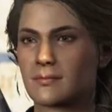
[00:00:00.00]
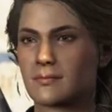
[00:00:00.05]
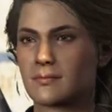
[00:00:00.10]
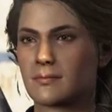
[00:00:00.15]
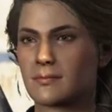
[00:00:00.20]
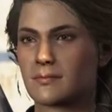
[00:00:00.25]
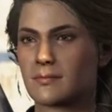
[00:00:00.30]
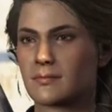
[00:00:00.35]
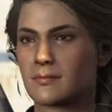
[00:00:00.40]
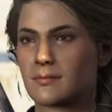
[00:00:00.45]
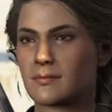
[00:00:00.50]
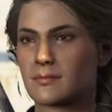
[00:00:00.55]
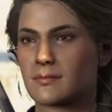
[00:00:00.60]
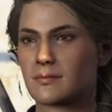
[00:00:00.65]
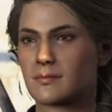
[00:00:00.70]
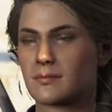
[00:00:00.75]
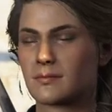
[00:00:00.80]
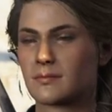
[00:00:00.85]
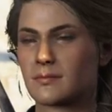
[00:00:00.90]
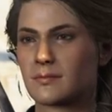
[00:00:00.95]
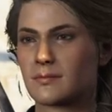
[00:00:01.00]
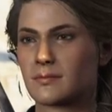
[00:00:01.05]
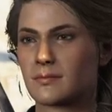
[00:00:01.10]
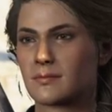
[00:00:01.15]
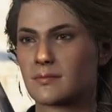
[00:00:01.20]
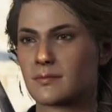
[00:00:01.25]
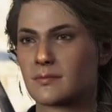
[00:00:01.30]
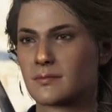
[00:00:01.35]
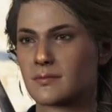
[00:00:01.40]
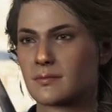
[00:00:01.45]

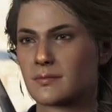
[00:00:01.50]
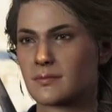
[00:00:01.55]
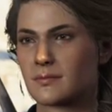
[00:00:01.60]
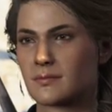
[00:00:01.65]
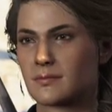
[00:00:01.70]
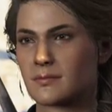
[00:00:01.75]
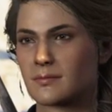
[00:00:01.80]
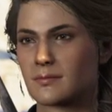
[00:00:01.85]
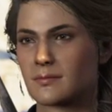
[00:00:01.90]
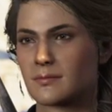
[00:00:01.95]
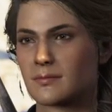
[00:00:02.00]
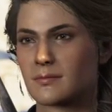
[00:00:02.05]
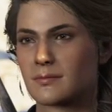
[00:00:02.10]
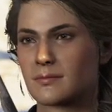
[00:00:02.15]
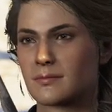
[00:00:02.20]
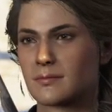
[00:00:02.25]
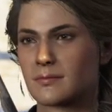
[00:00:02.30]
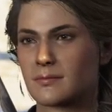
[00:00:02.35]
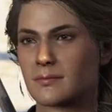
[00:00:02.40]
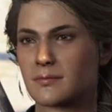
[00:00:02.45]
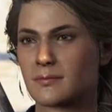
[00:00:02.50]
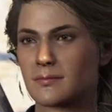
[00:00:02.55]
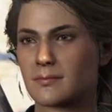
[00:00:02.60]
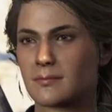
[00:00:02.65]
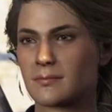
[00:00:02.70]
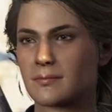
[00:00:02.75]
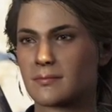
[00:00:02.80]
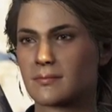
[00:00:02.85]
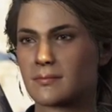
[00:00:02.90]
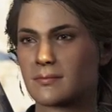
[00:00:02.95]

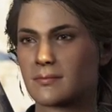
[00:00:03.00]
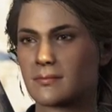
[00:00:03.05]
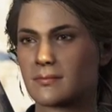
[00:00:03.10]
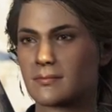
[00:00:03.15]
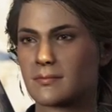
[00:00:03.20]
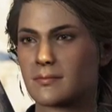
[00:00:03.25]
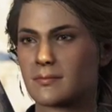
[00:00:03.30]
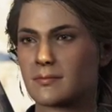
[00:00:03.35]
Nothing is said.